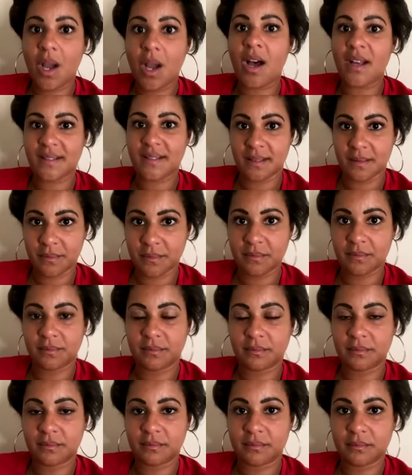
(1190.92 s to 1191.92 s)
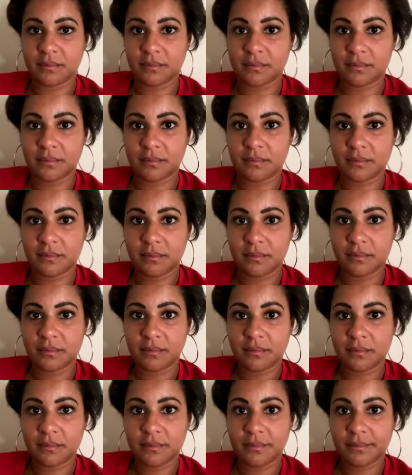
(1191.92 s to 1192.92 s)

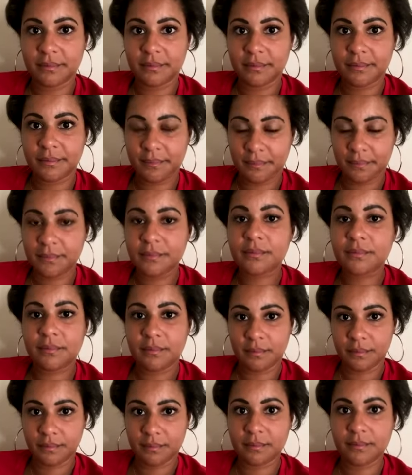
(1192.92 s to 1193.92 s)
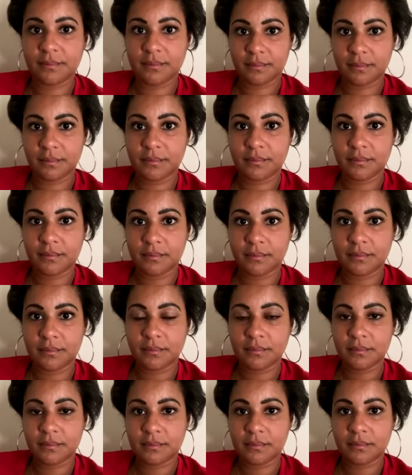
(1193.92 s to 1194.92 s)

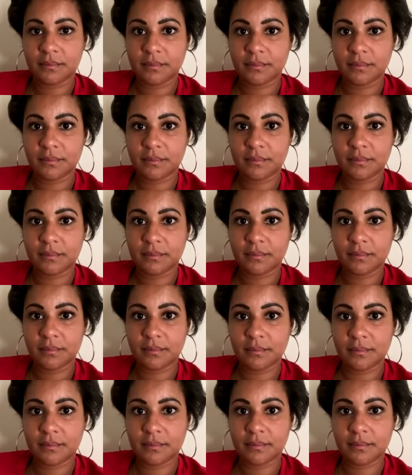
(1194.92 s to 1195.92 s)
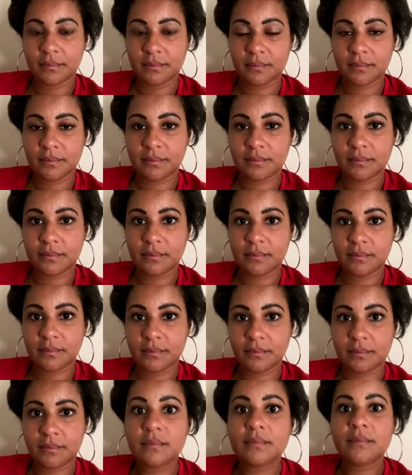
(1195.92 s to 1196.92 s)

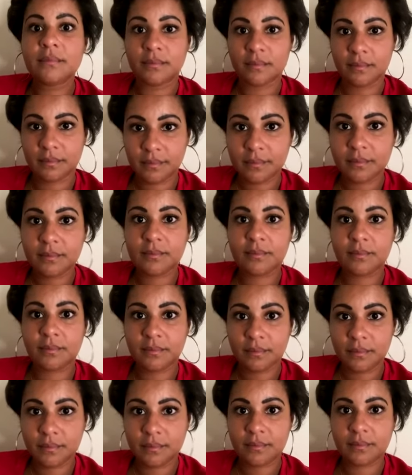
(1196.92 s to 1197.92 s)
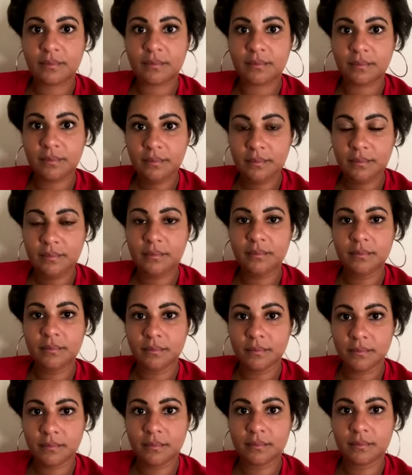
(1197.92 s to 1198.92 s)
(silent)